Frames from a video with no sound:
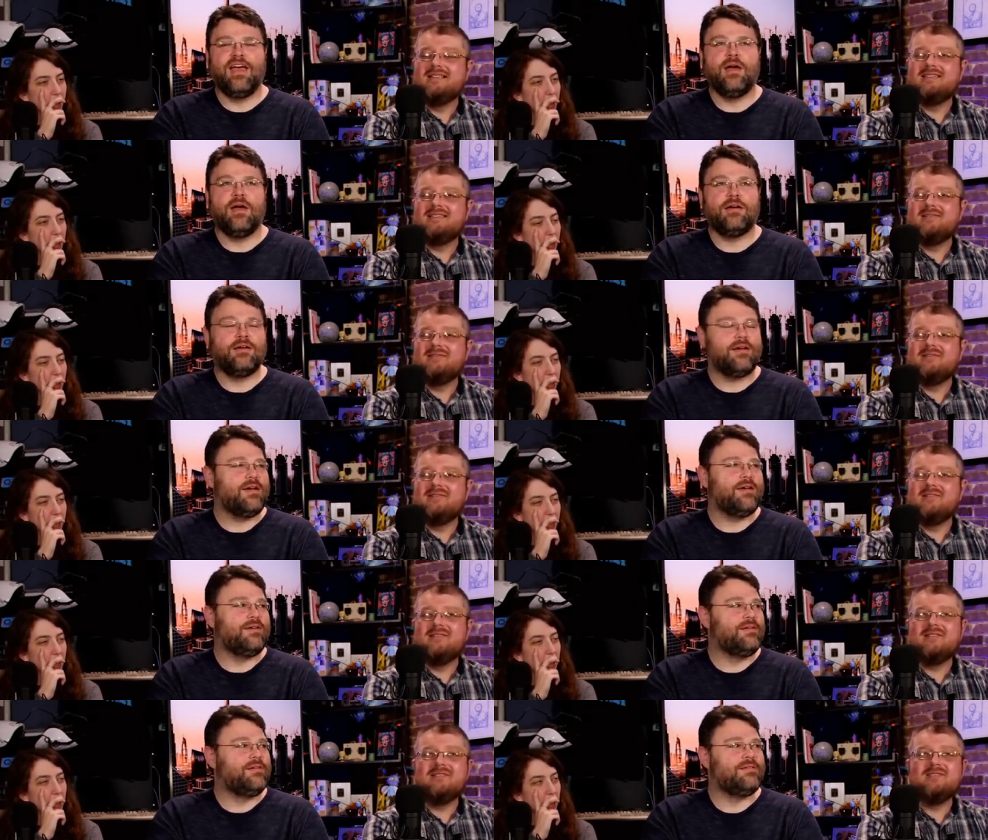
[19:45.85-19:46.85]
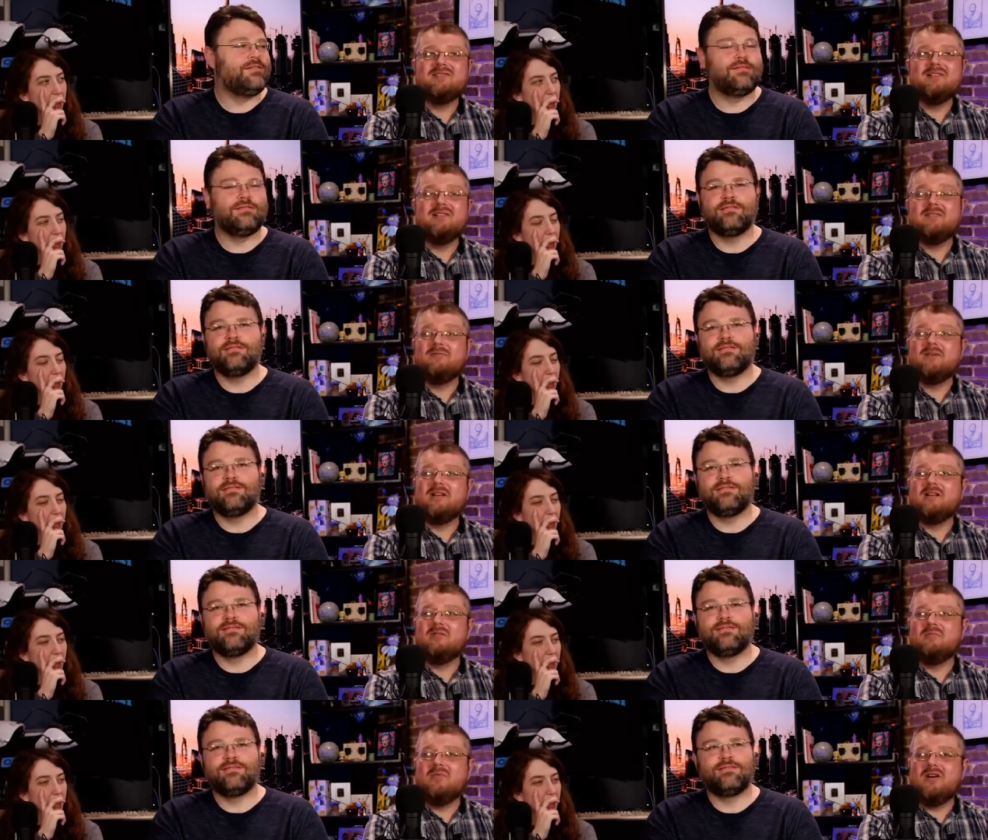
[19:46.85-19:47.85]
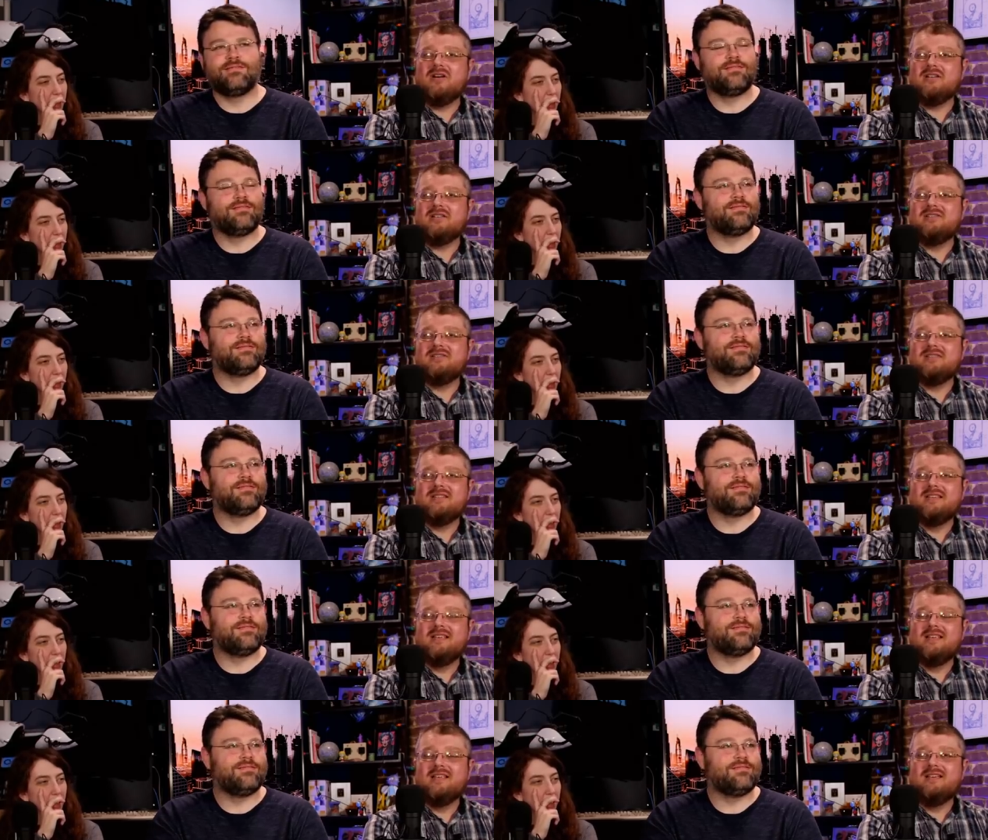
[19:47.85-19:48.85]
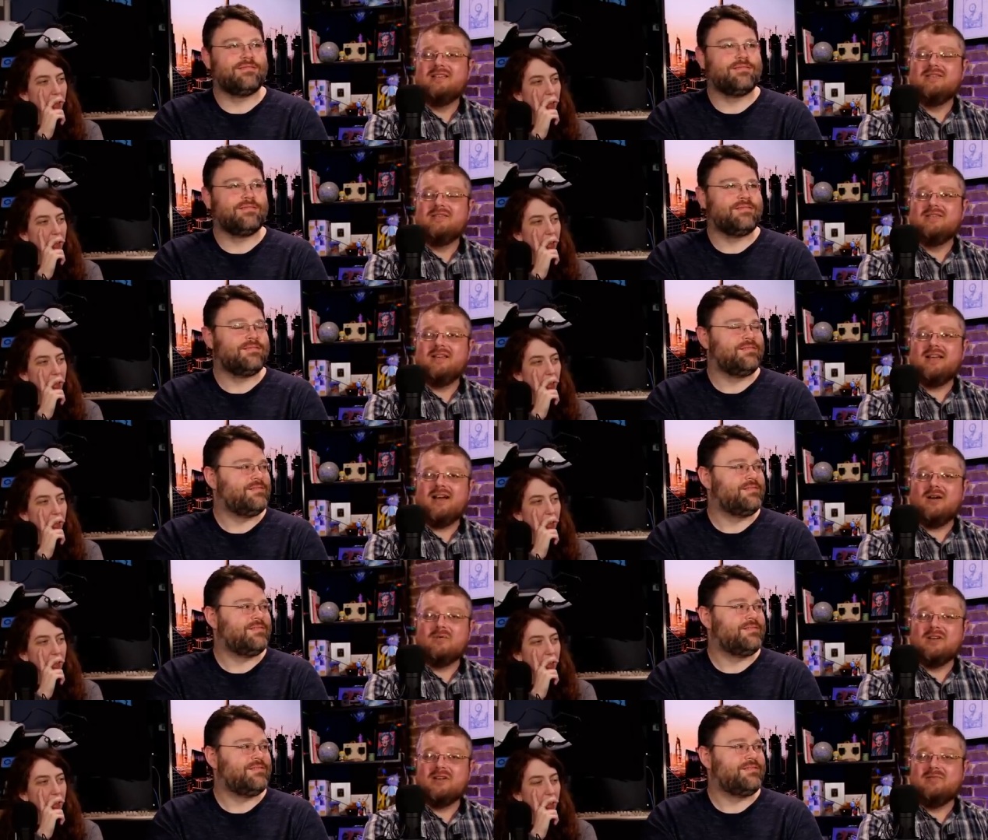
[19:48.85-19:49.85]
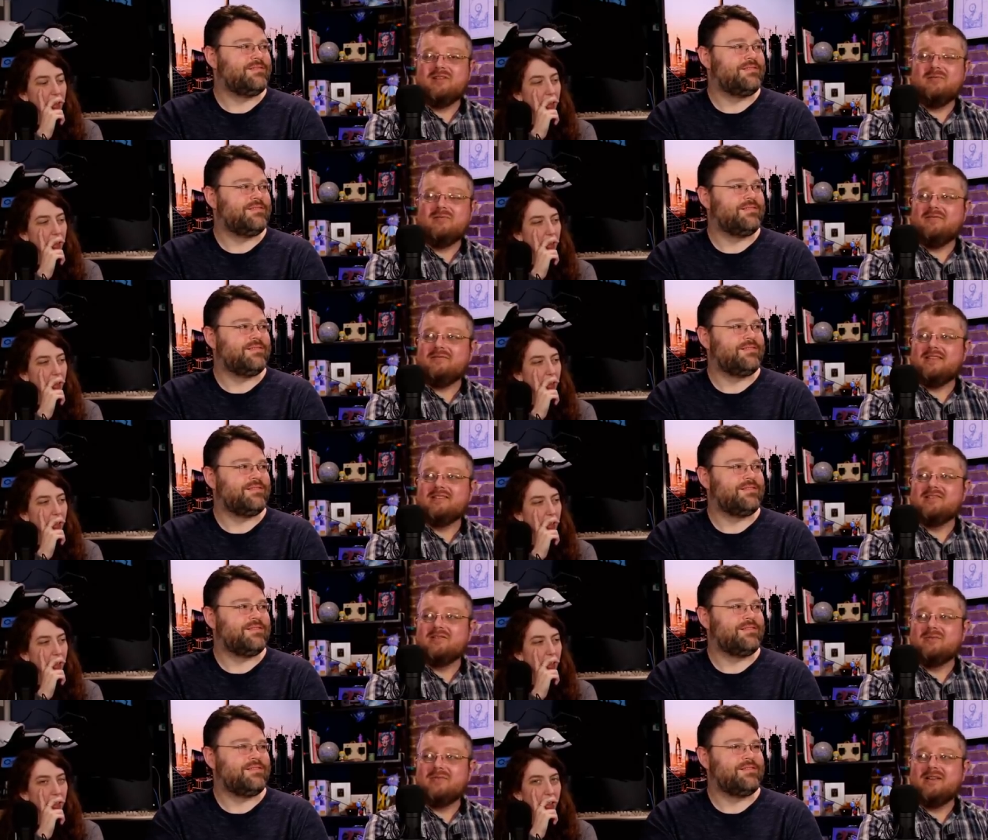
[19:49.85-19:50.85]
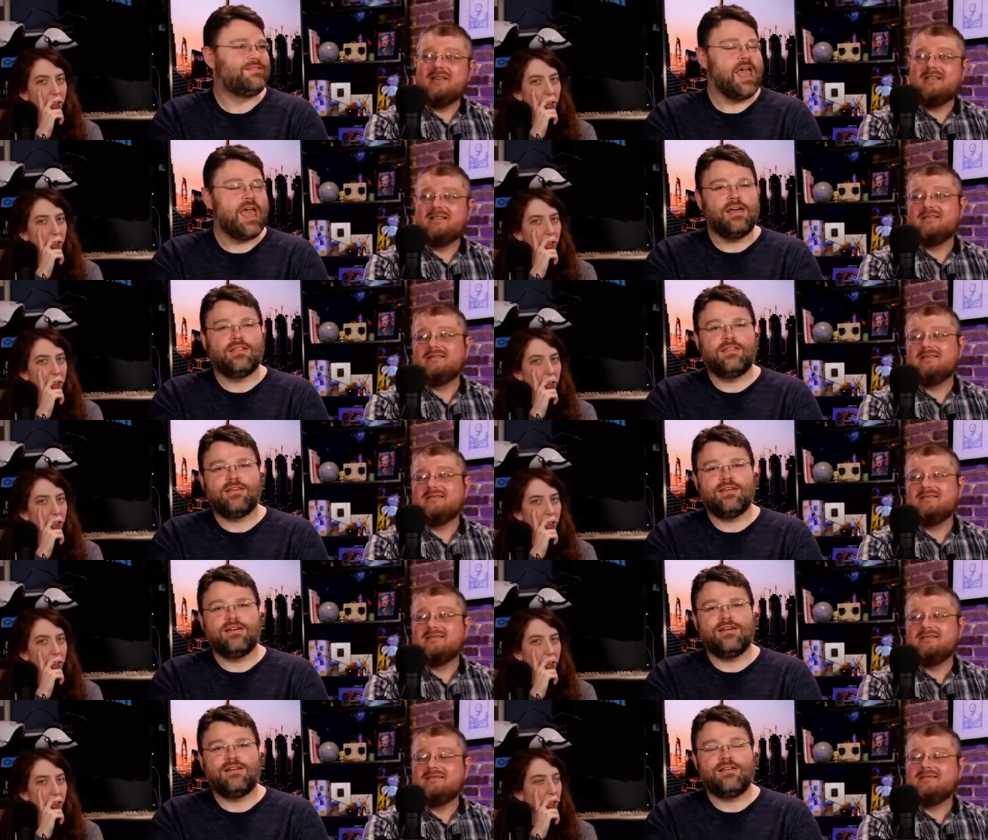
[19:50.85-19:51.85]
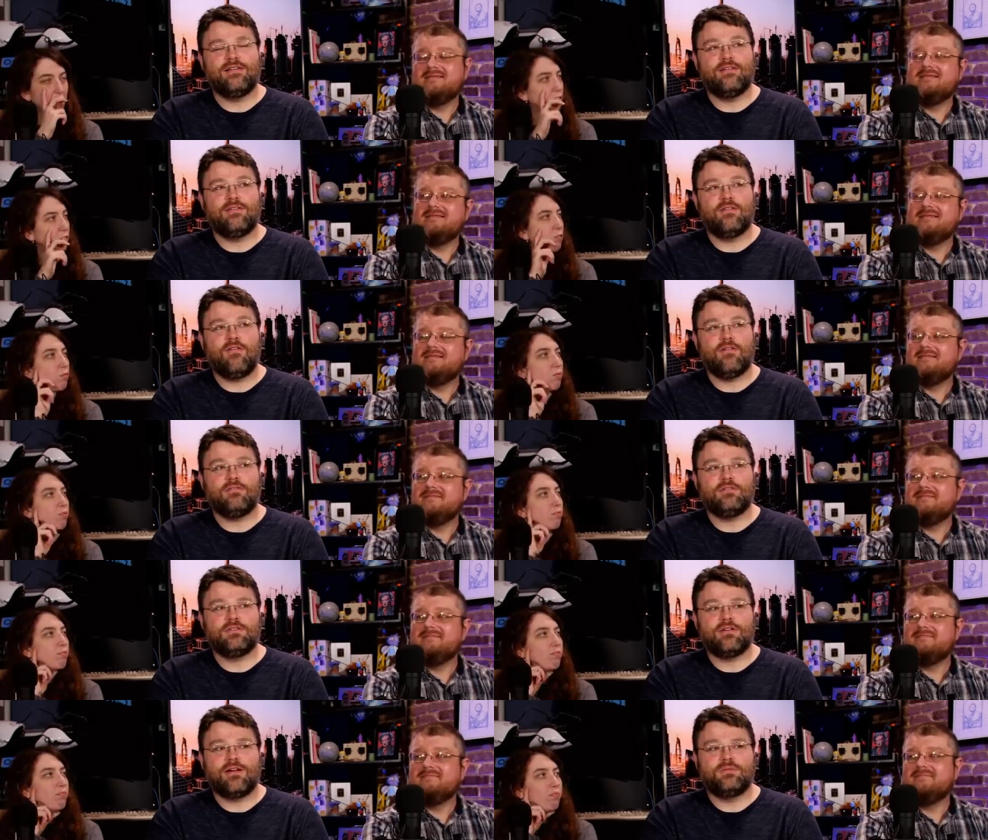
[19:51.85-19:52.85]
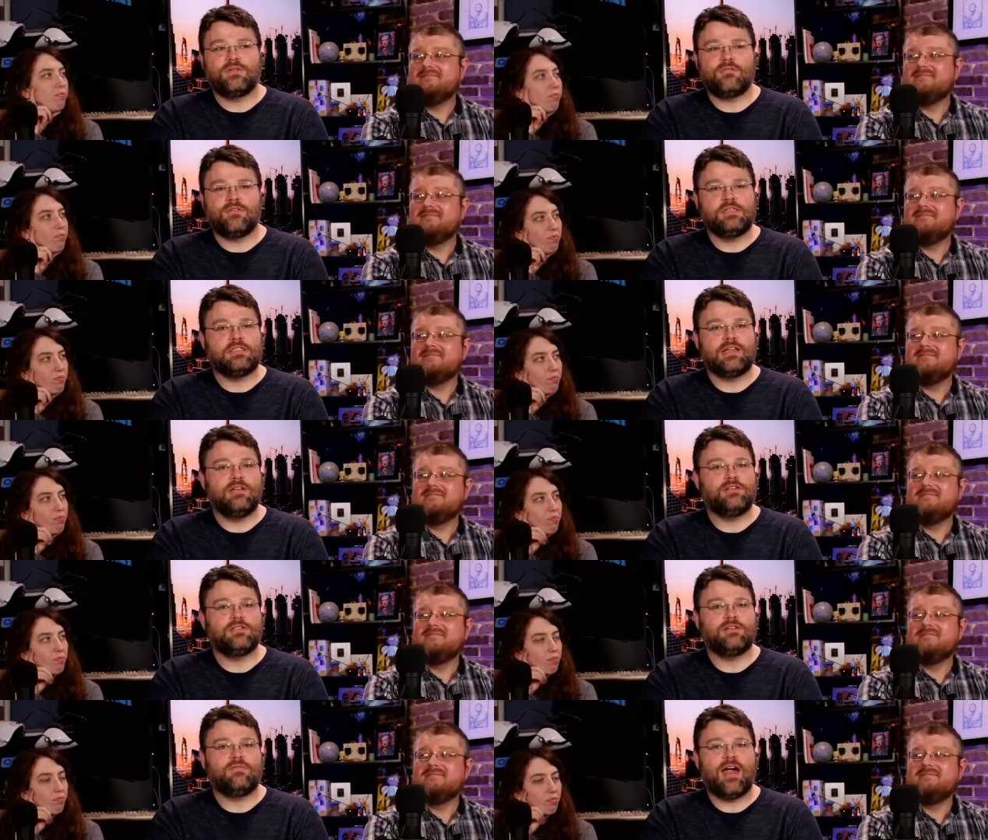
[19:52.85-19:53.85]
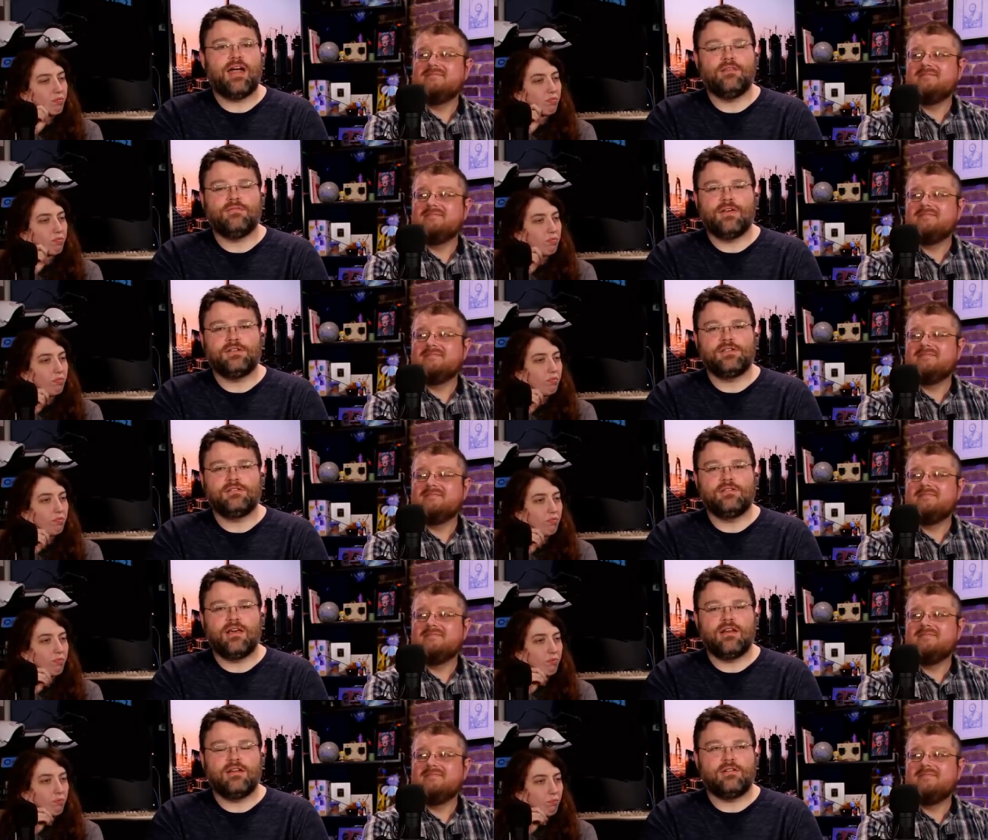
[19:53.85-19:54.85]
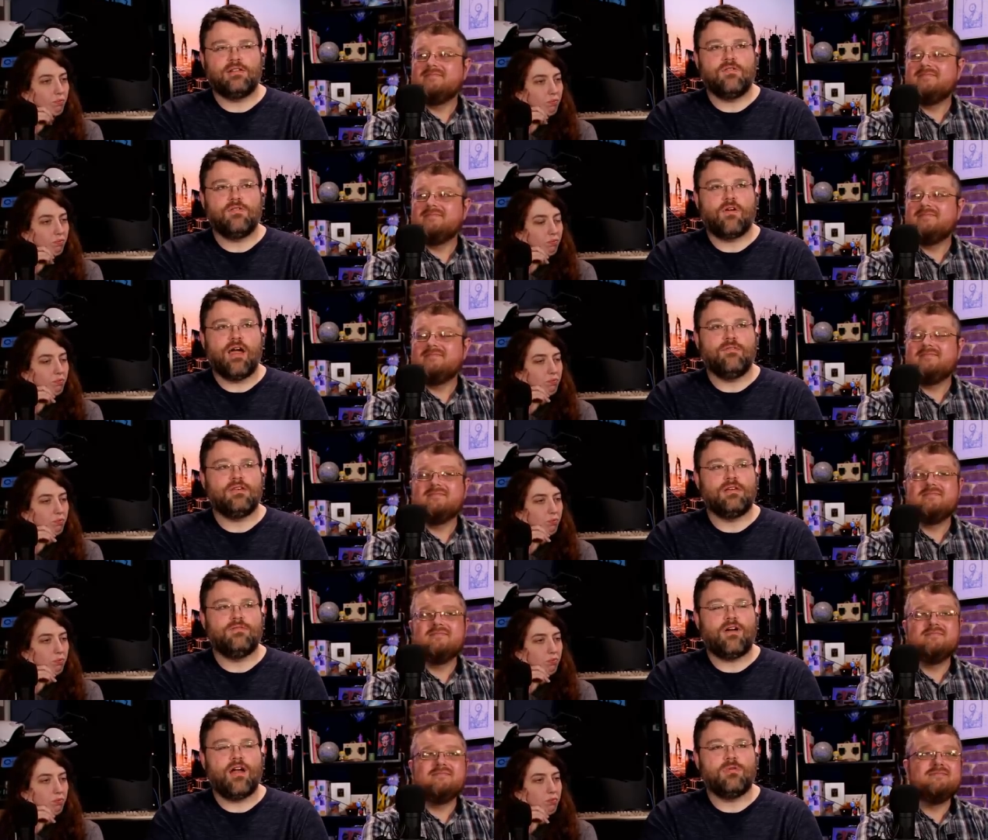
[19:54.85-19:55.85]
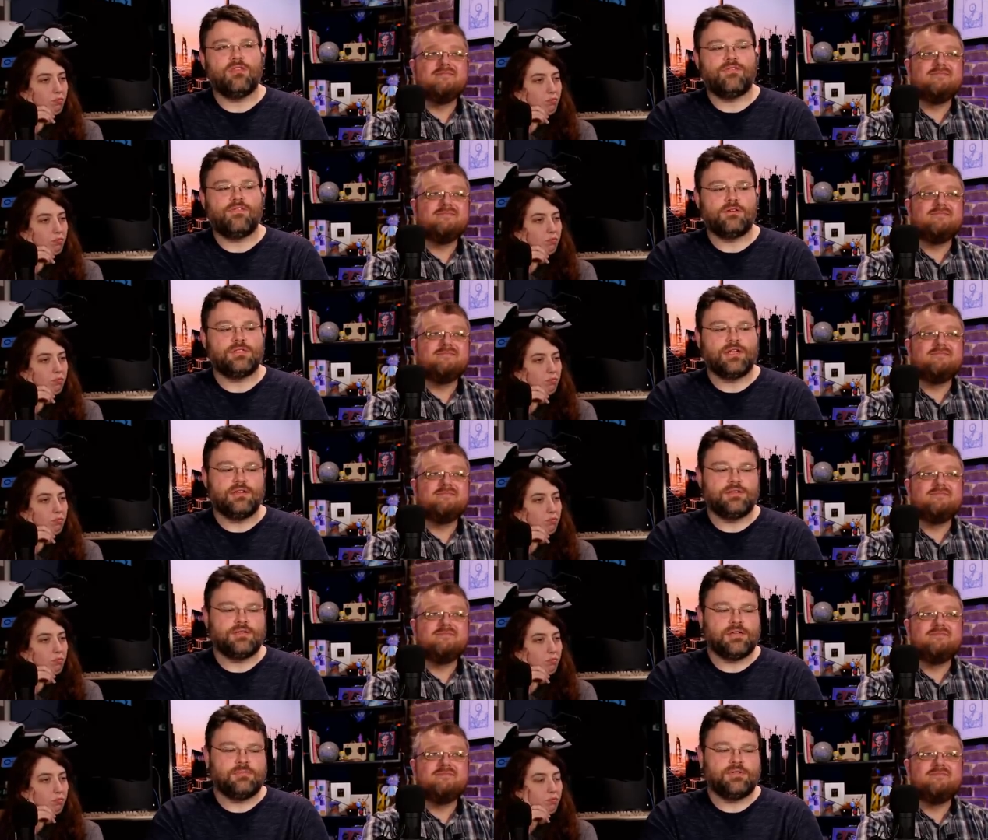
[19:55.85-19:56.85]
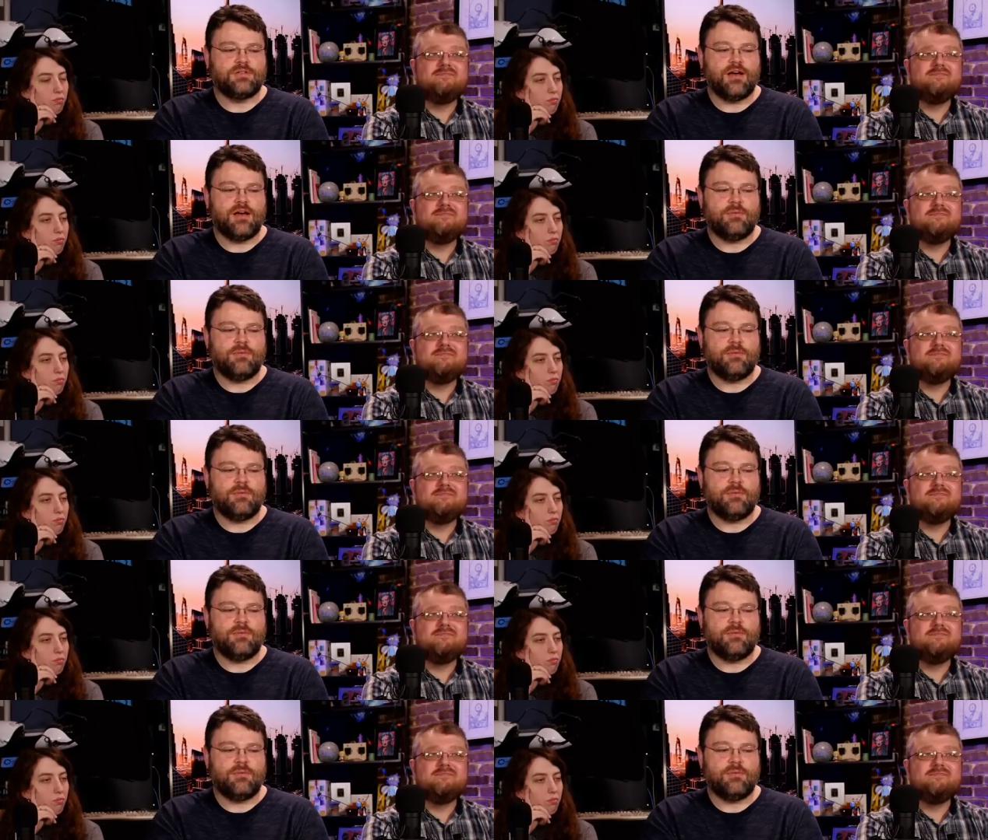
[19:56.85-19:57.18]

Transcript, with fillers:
Speaker 1: so they're a little concerned. Like, if we're going to go to Mars, are we going to be able to have kids on the way?
Speaker 2: The uh, the article describes three stages of activation, and in a low gravity environment, the first stage seems to